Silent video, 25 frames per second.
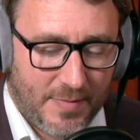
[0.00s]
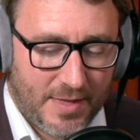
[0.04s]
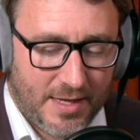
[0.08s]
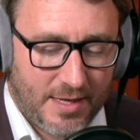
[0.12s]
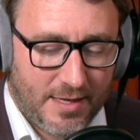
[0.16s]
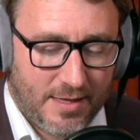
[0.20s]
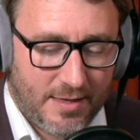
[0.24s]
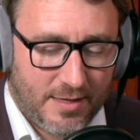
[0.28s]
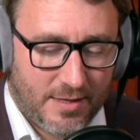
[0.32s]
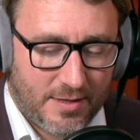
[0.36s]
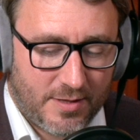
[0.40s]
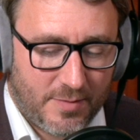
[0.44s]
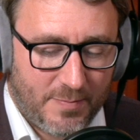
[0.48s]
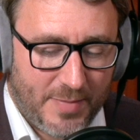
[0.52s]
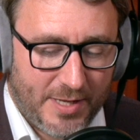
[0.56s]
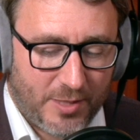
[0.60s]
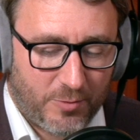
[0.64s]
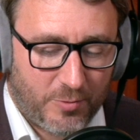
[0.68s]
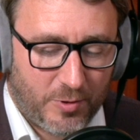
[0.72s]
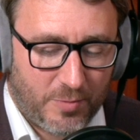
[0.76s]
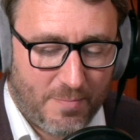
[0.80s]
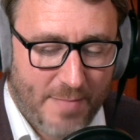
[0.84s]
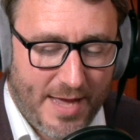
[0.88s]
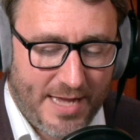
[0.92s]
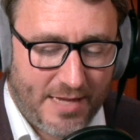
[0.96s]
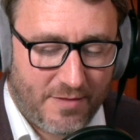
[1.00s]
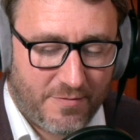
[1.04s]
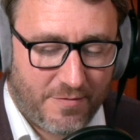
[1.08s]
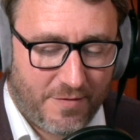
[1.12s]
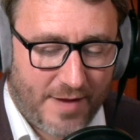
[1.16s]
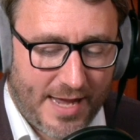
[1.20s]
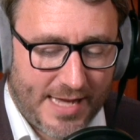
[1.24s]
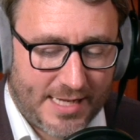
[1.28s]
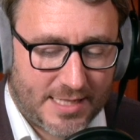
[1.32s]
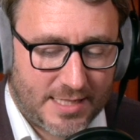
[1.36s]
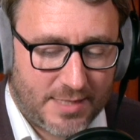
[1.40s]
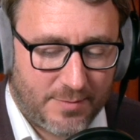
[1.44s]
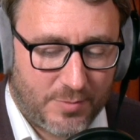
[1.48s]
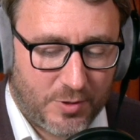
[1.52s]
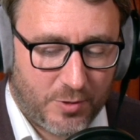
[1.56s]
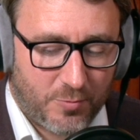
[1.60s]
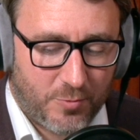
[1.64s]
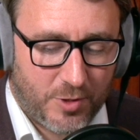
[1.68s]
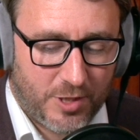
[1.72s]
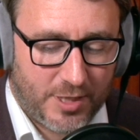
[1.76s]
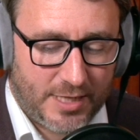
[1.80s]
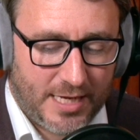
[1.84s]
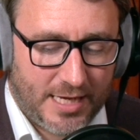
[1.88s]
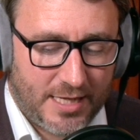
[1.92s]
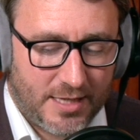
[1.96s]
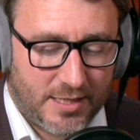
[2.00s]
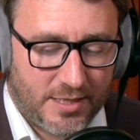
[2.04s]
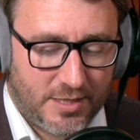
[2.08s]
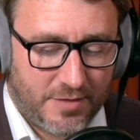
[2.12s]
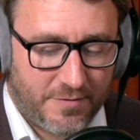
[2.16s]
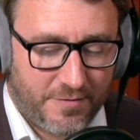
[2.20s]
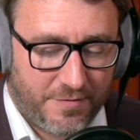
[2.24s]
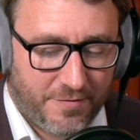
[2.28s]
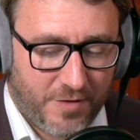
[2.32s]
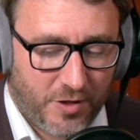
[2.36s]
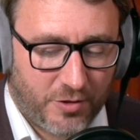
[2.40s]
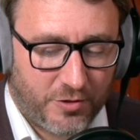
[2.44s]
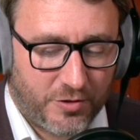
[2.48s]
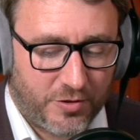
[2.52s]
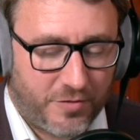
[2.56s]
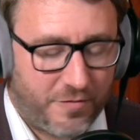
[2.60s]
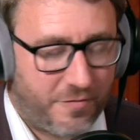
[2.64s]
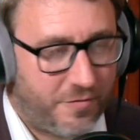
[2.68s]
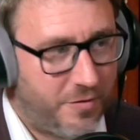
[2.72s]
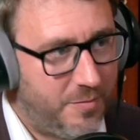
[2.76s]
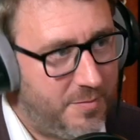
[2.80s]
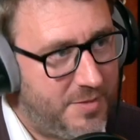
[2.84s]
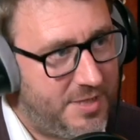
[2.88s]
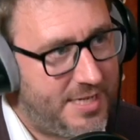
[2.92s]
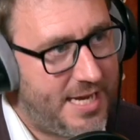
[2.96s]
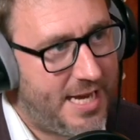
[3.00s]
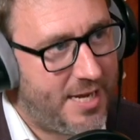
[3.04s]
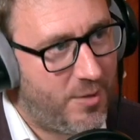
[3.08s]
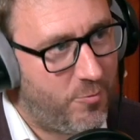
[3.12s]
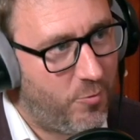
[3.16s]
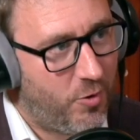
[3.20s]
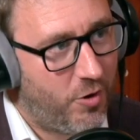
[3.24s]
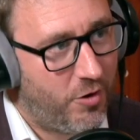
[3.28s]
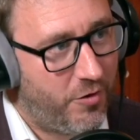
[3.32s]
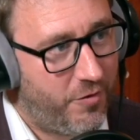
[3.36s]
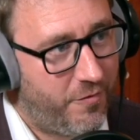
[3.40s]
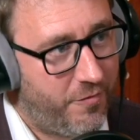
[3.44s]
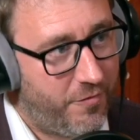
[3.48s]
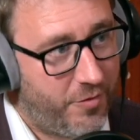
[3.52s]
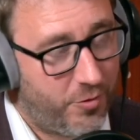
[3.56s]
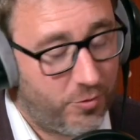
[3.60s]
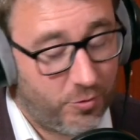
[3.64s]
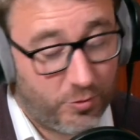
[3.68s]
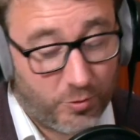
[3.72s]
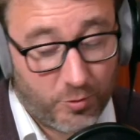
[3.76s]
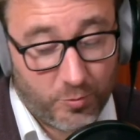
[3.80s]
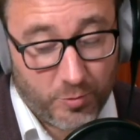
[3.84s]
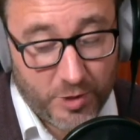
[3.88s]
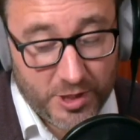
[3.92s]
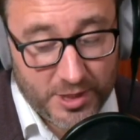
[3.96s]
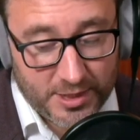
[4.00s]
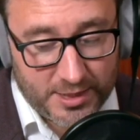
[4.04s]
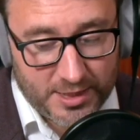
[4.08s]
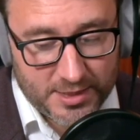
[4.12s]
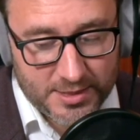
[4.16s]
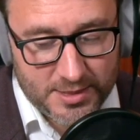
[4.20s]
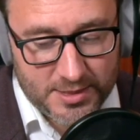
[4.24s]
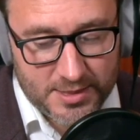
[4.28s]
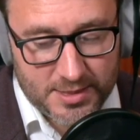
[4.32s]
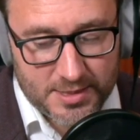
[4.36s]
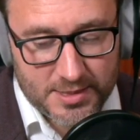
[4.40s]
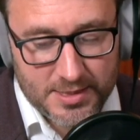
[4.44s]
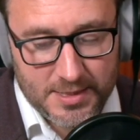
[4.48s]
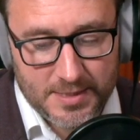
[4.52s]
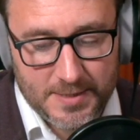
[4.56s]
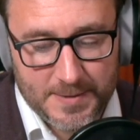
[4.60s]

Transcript: that the bill will make flexible working the default from day one for all workers,